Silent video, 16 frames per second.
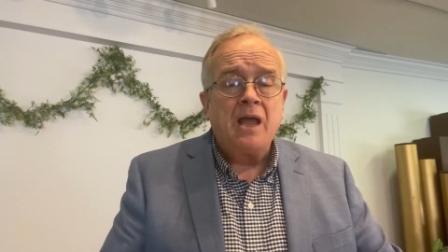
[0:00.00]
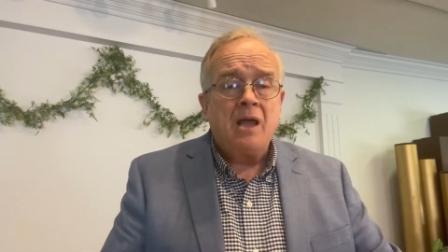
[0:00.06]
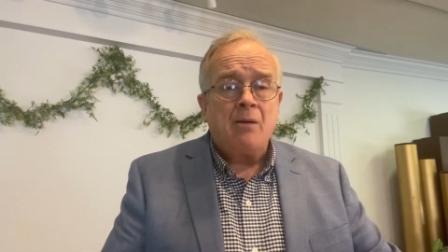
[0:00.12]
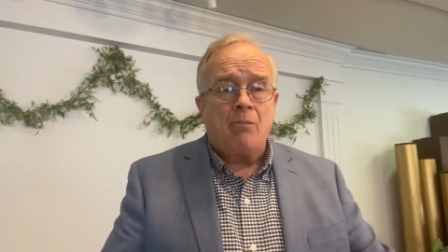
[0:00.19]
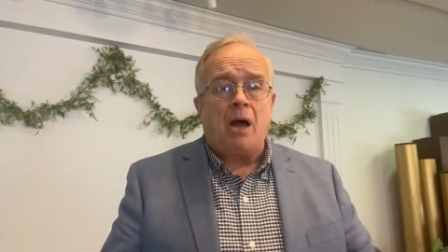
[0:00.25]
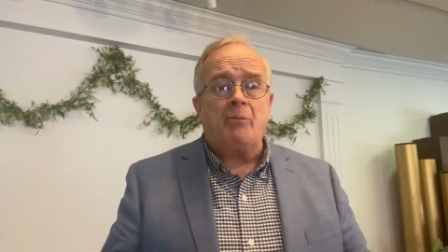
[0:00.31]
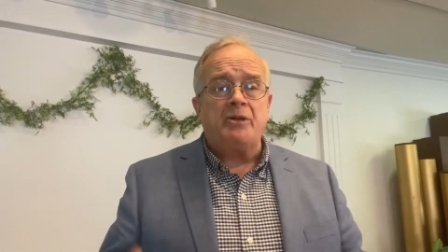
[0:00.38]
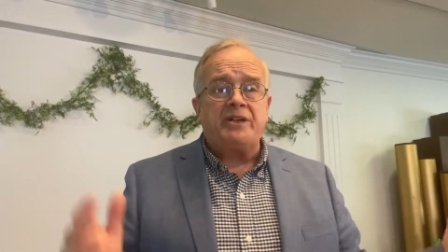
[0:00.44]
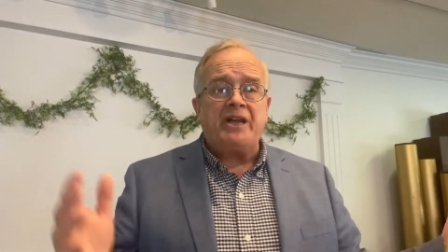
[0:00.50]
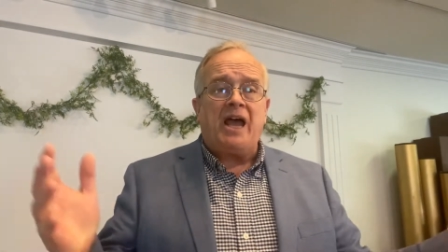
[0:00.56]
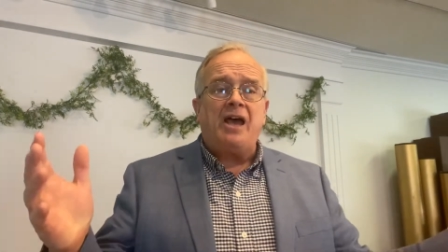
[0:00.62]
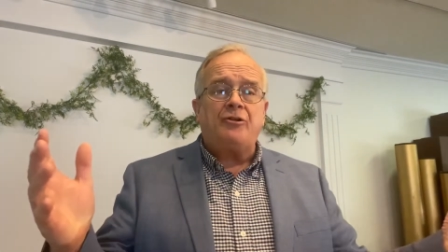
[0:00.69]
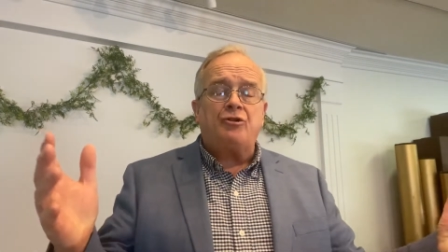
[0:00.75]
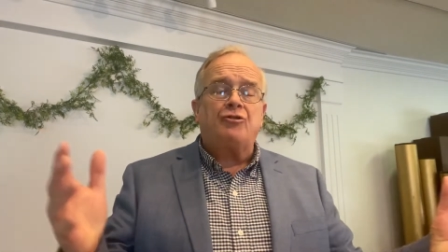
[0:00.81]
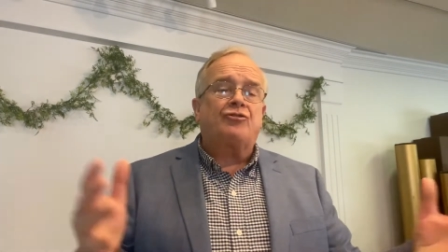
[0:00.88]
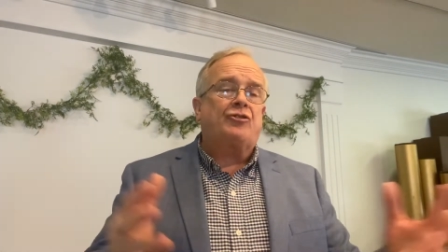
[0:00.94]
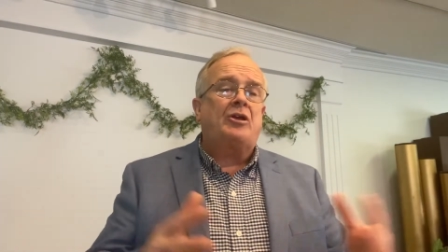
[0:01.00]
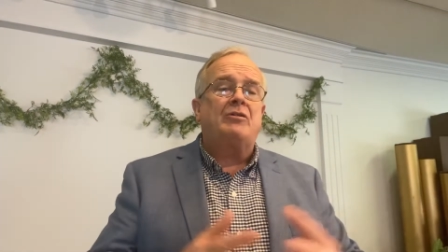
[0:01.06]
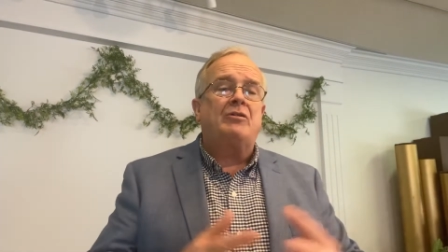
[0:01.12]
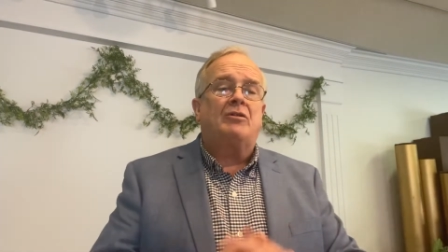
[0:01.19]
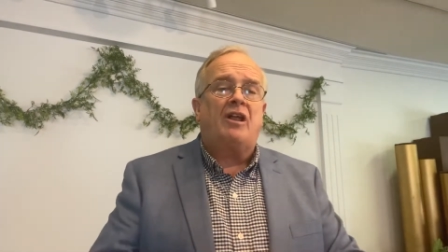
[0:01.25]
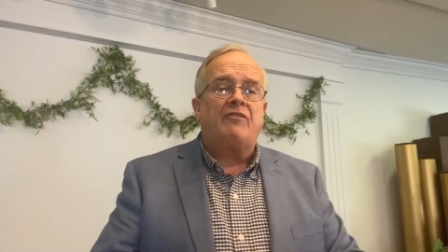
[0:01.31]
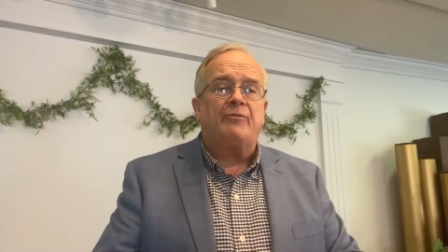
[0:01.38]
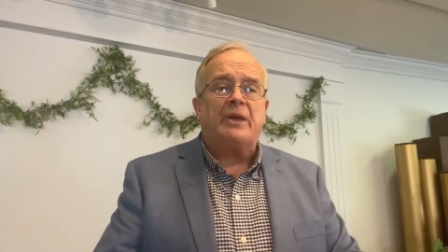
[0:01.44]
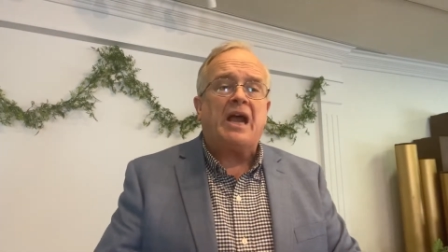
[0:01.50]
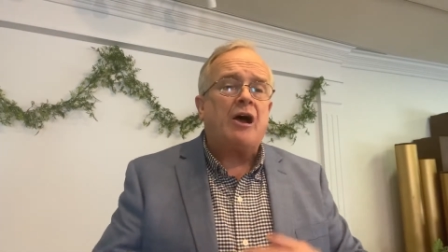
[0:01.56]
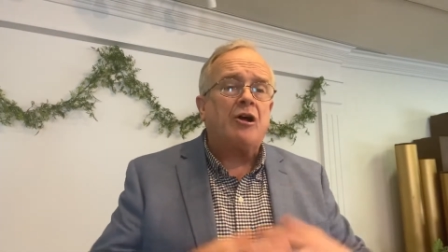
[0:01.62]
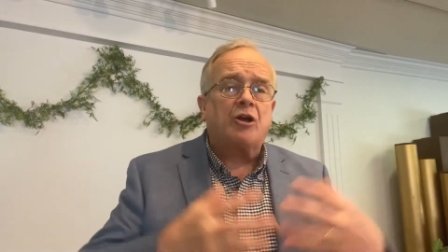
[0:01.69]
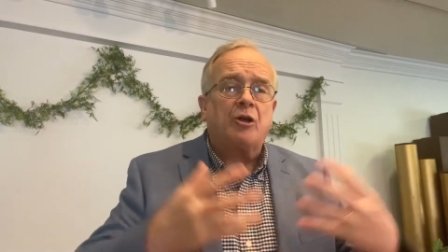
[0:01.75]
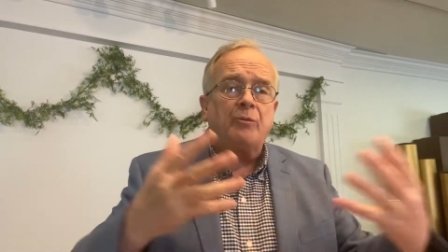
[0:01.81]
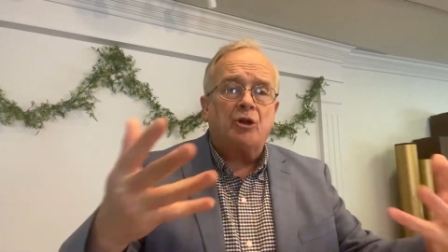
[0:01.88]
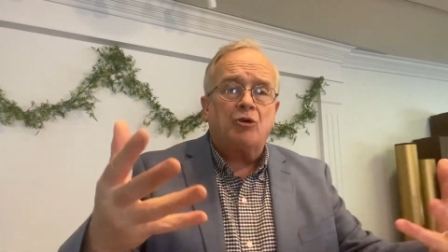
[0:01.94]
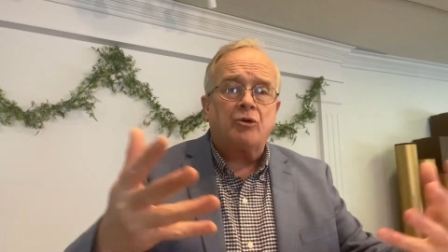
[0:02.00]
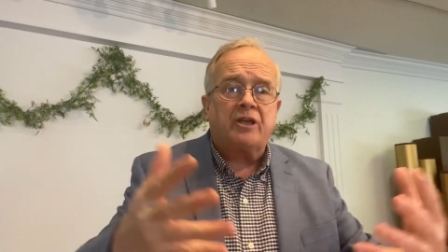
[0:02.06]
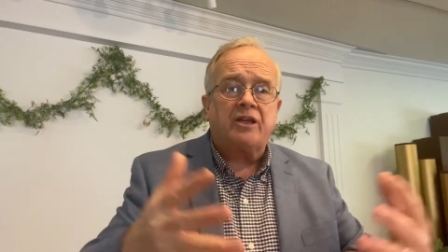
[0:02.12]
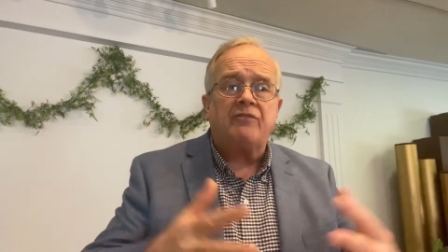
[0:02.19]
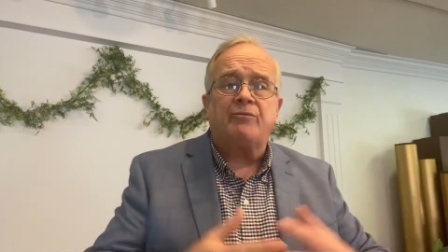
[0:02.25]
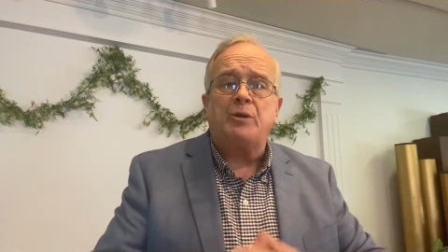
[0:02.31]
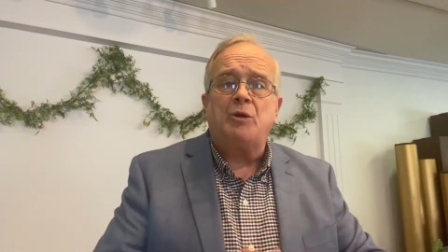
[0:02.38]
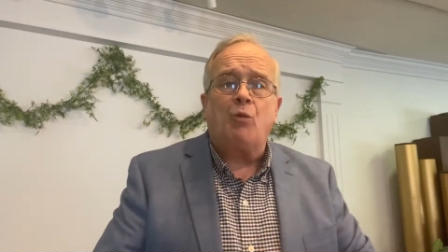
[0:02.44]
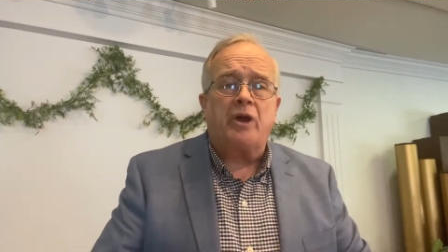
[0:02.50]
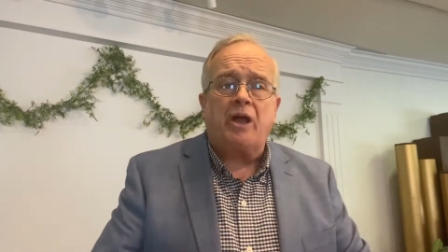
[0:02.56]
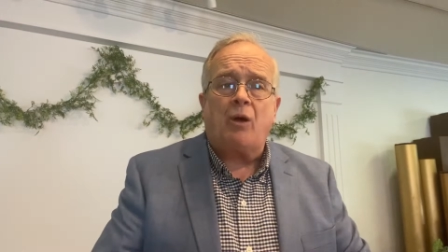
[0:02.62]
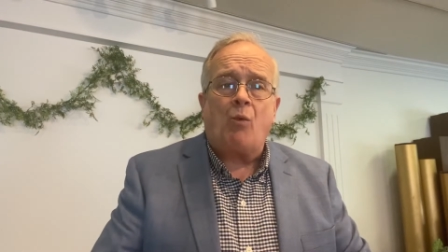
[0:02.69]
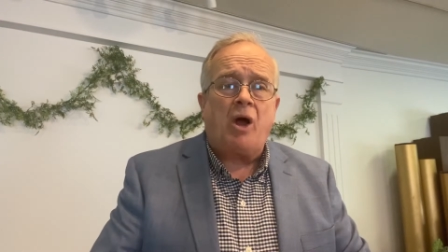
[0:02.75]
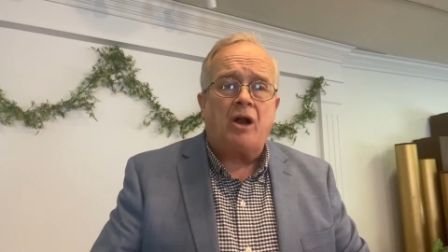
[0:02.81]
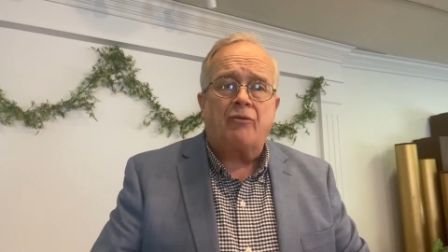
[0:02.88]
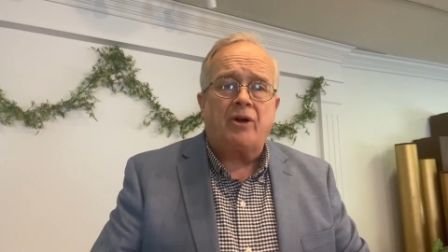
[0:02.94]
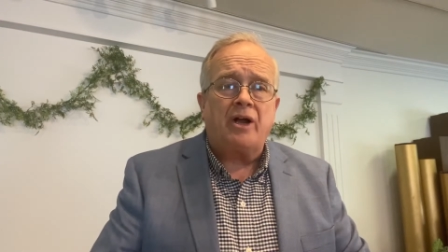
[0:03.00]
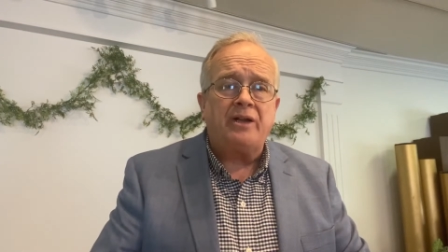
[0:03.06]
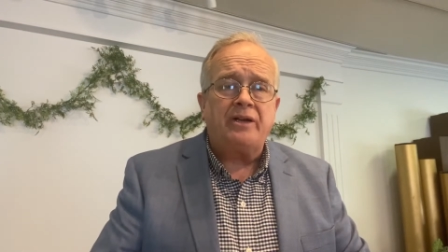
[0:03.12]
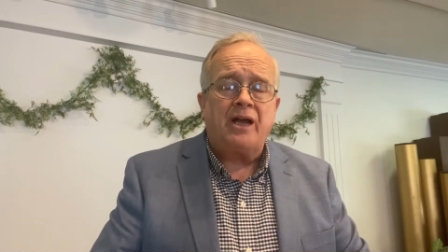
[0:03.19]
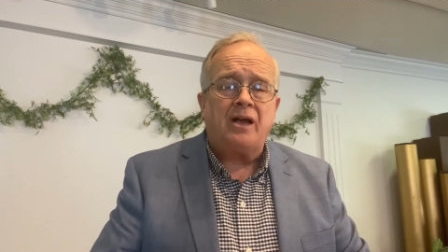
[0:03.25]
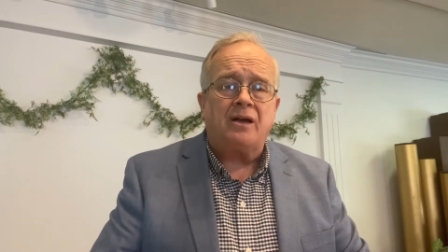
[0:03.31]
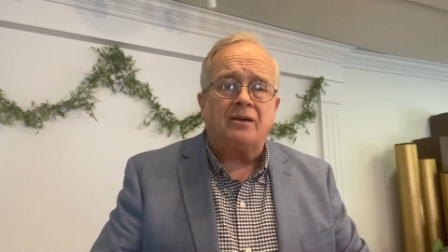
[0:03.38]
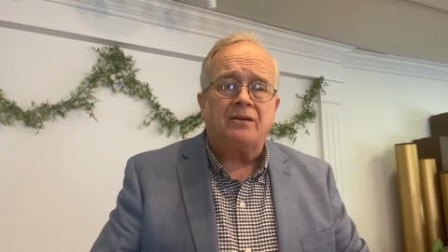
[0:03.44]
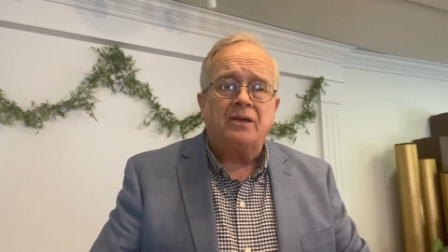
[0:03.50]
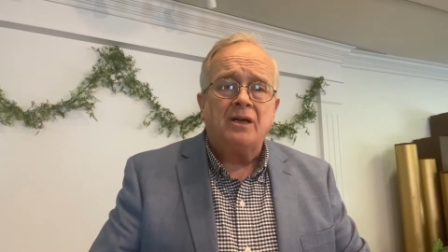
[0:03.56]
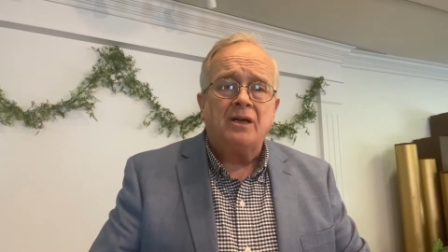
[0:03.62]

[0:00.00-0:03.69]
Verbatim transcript: Mom and dad, you say you love me. How come you don't give me what I want right now?